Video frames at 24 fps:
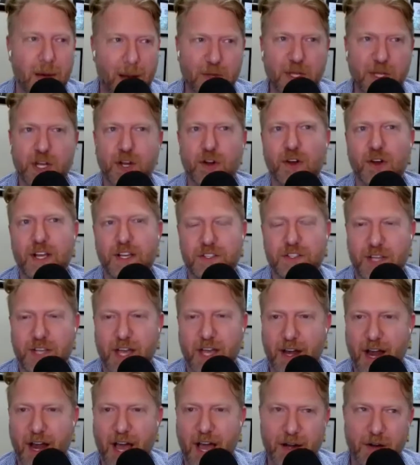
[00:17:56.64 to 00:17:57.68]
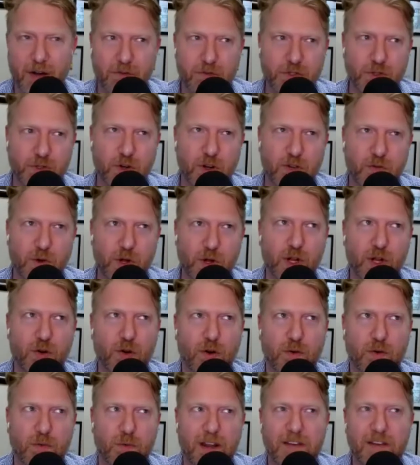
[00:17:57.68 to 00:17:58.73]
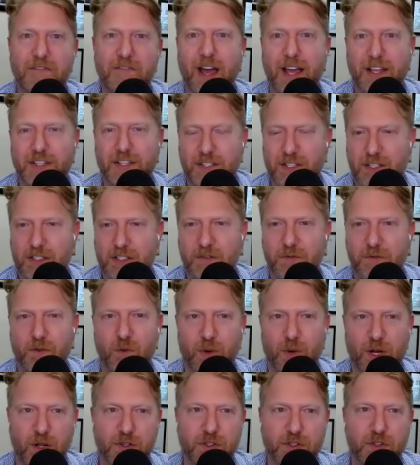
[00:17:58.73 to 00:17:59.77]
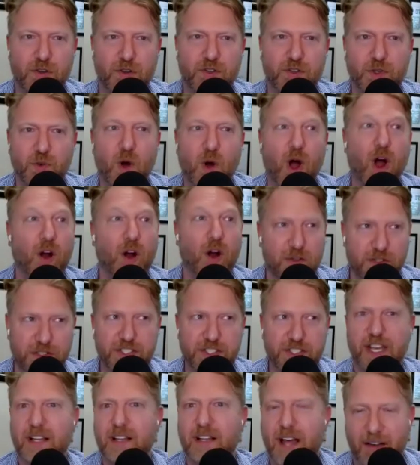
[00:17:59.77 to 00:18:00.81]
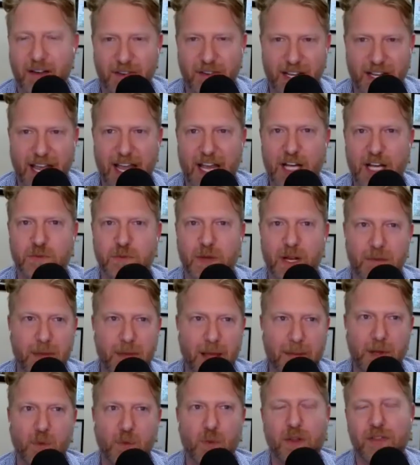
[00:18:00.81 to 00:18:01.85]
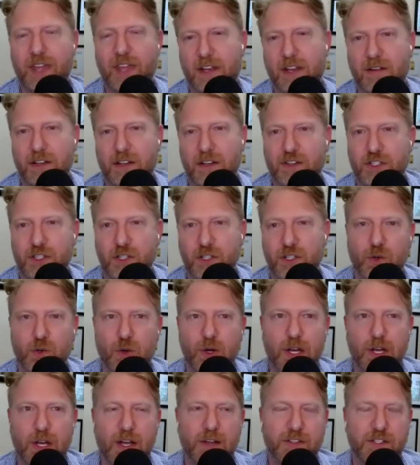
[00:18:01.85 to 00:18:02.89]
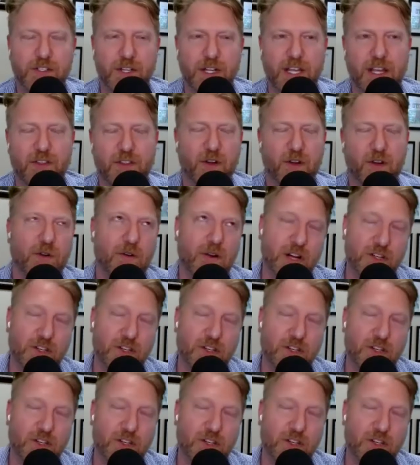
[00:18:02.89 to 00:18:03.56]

I'm mm-hmm. curious on on sort of what your advice is for realtors who aren't seeing a lot of engagement, maybe what they could do to either